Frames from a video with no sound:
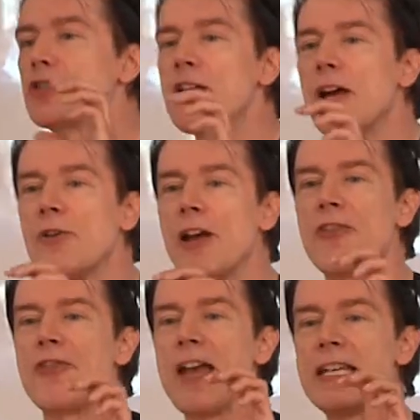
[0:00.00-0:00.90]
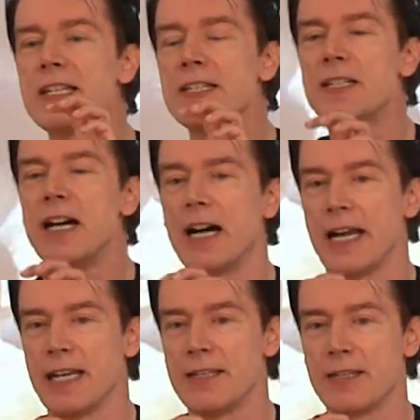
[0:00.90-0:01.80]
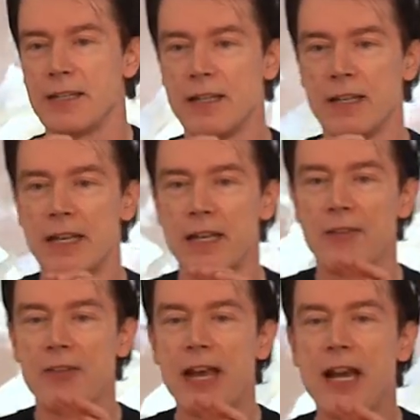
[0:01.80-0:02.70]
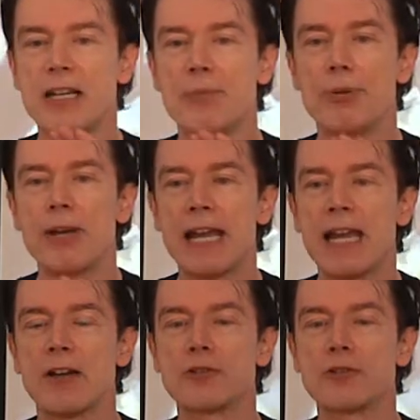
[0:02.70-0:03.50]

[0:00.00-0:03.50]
So they decide they're going to play a